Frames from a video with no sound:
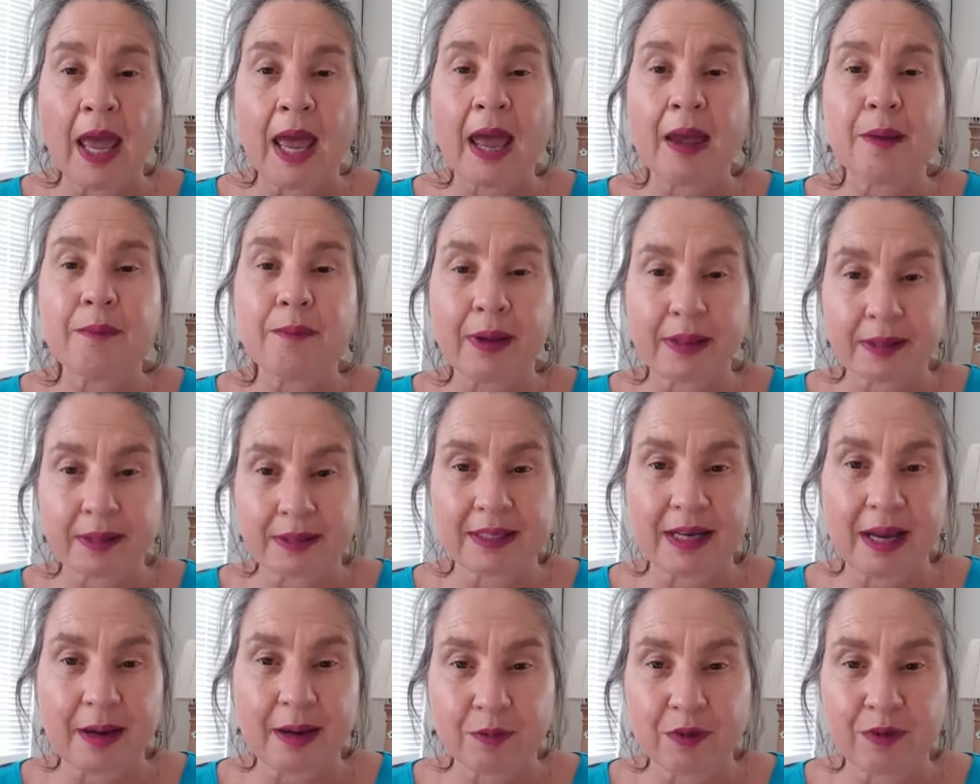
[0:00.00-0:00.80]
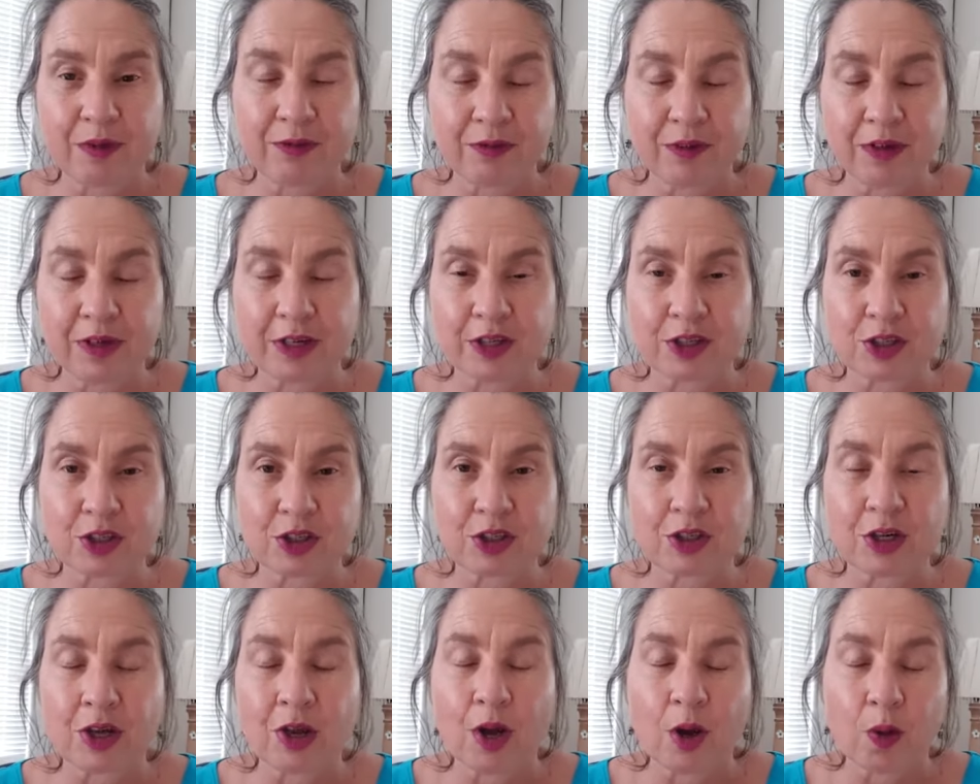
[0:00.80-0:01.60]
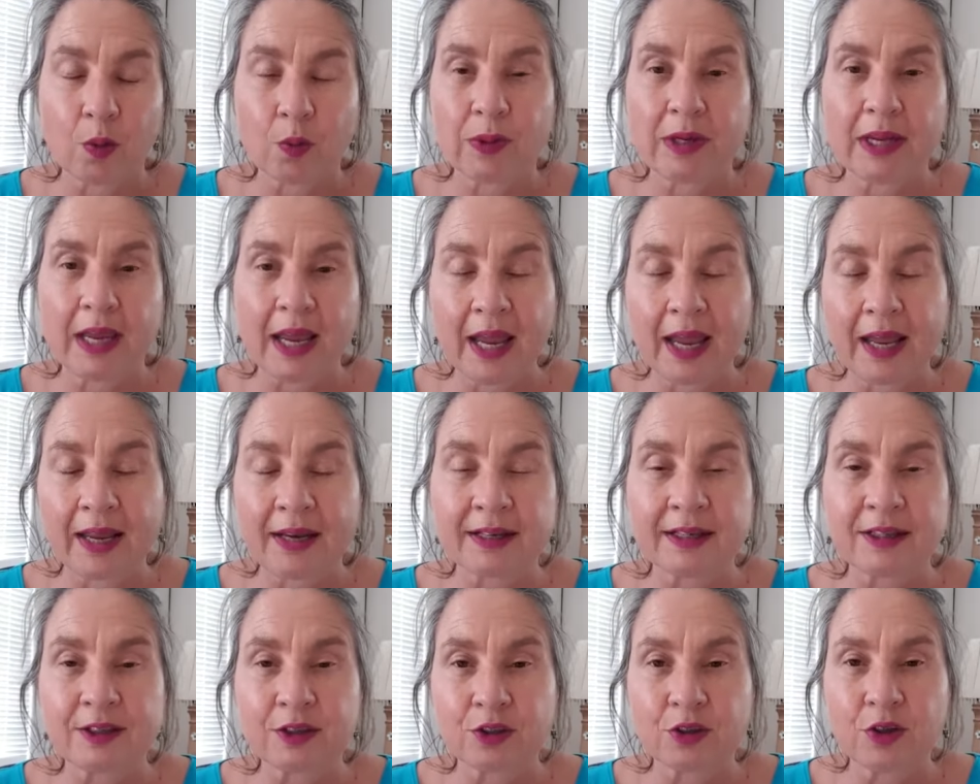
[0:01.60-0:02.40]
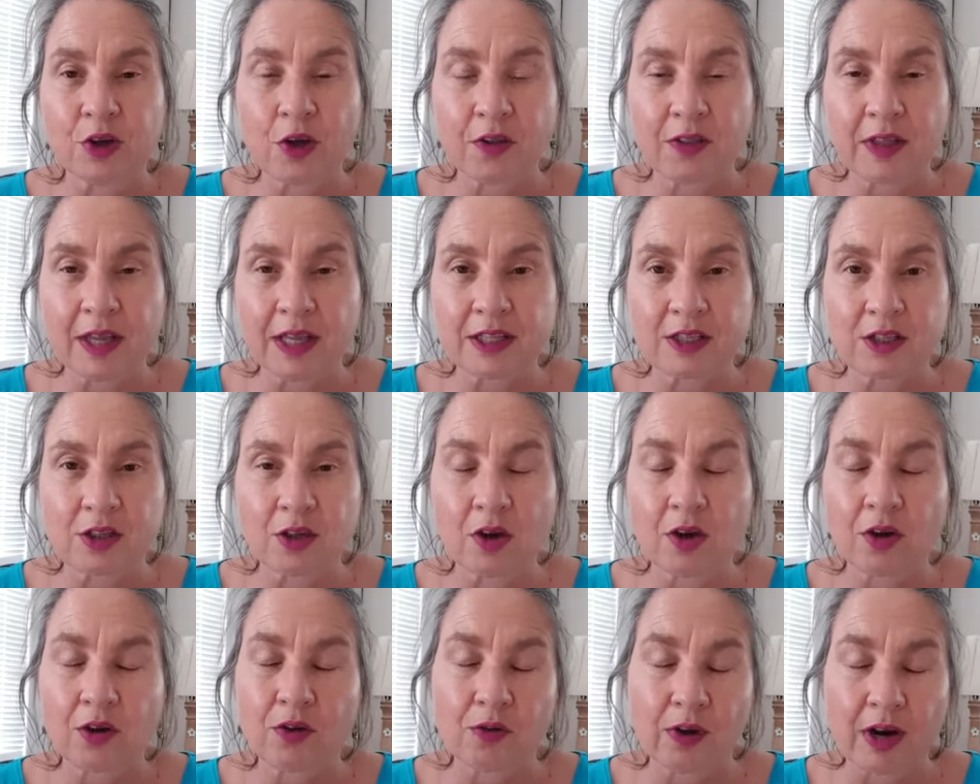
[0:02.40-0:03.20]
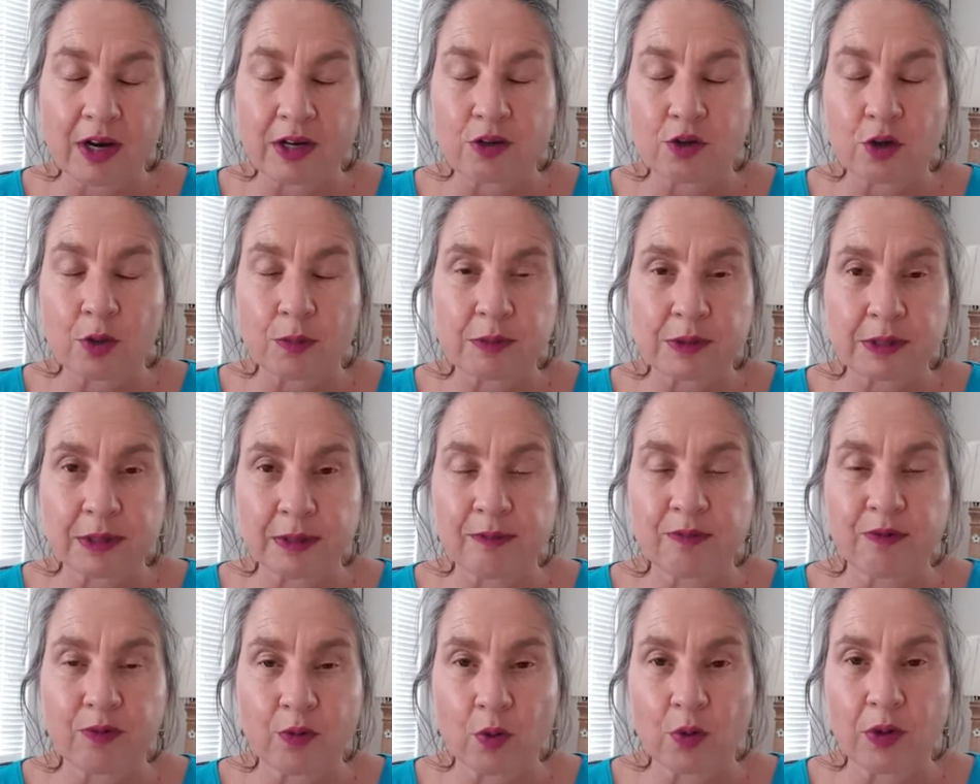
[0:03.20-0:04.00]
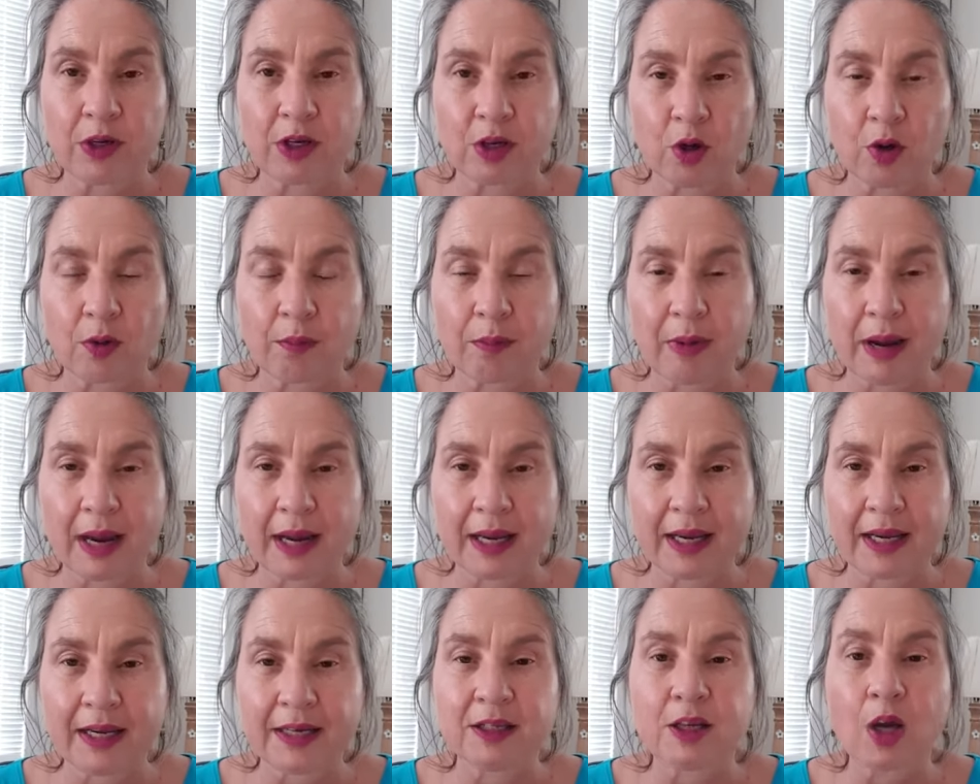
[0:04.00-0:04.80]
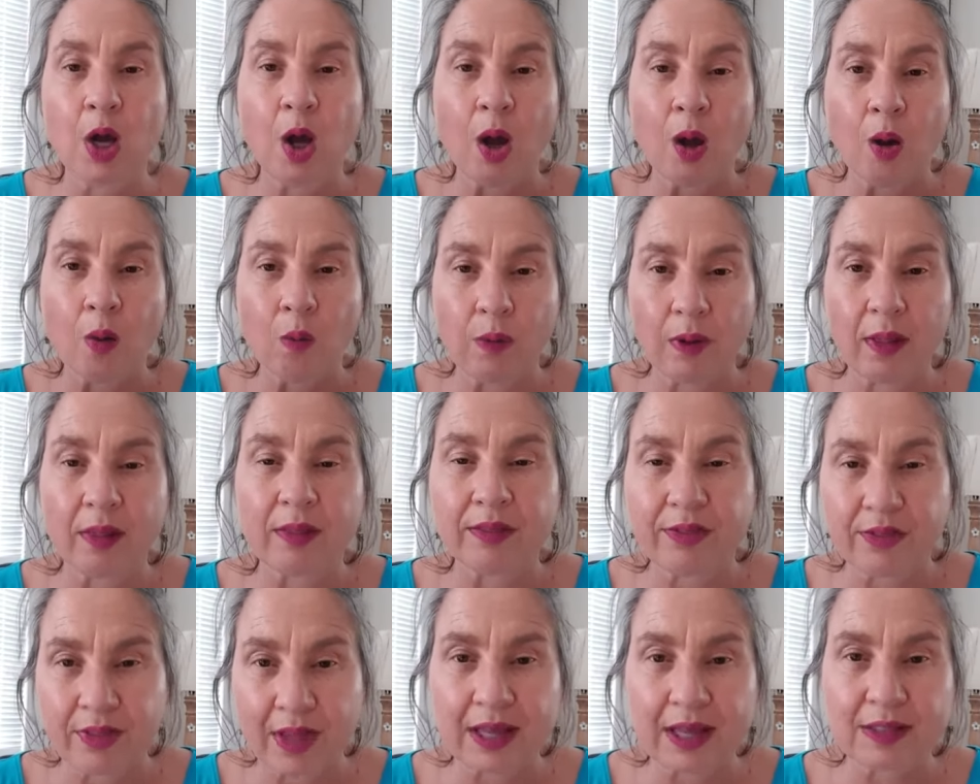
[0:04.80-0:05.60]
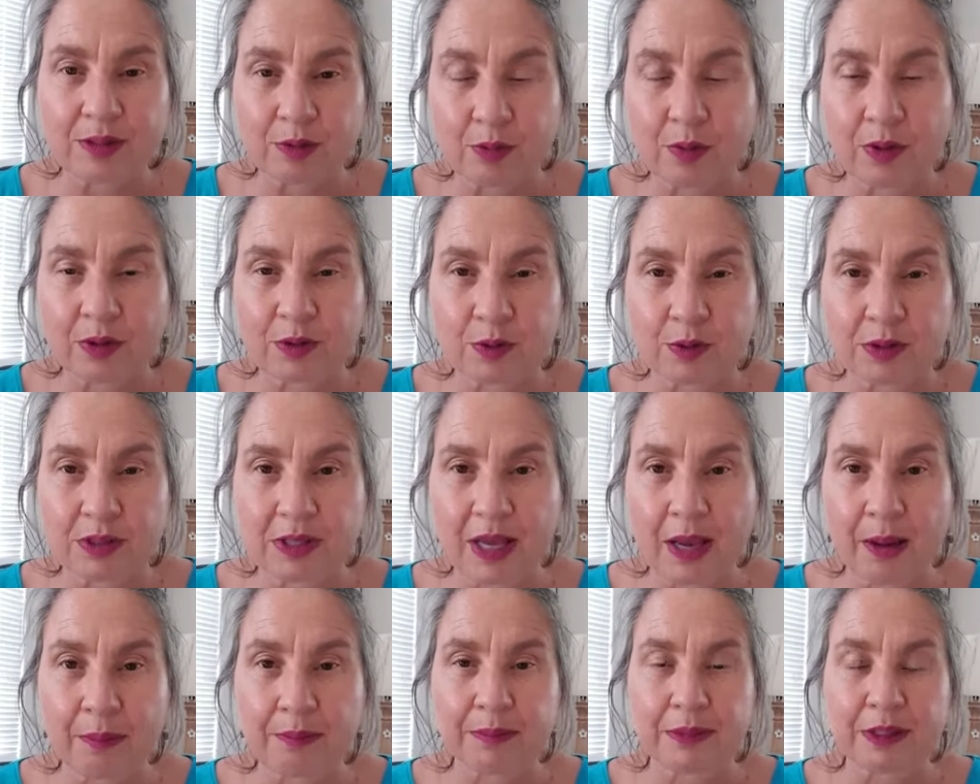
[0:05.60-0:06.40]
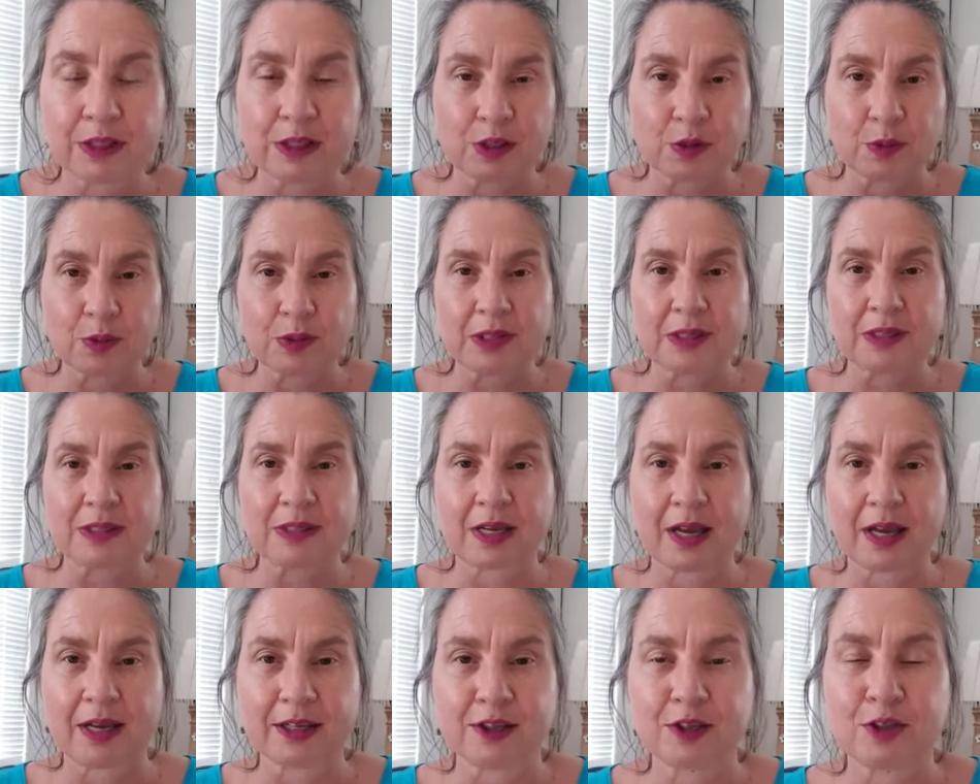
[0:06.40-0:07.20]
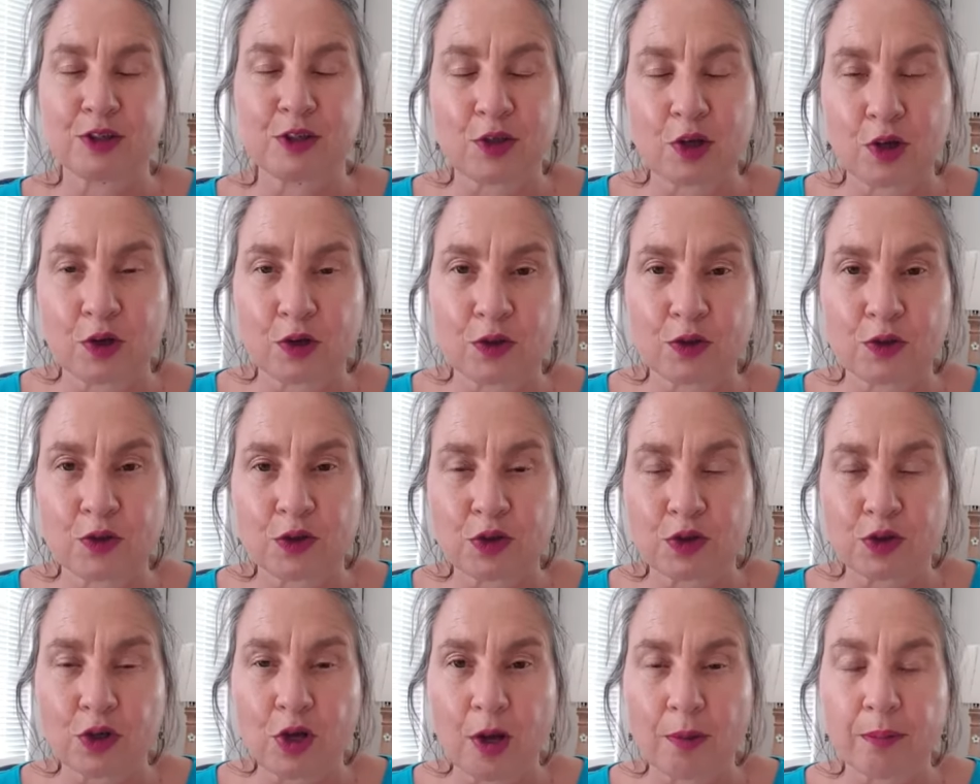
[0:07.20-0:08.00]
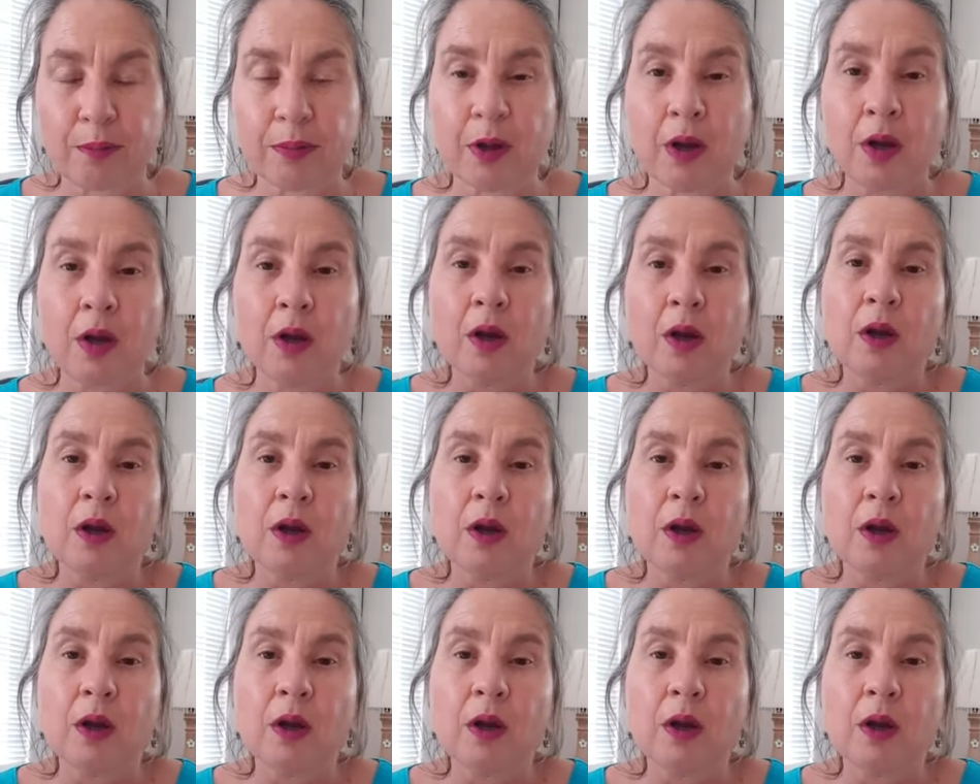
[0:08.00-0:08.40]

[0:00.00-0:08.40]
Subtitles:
And by the time we finished, we had, you know that song, Raindrops Keep Falling on My Head? Well, that's what was happening. So we decided to go to the shop.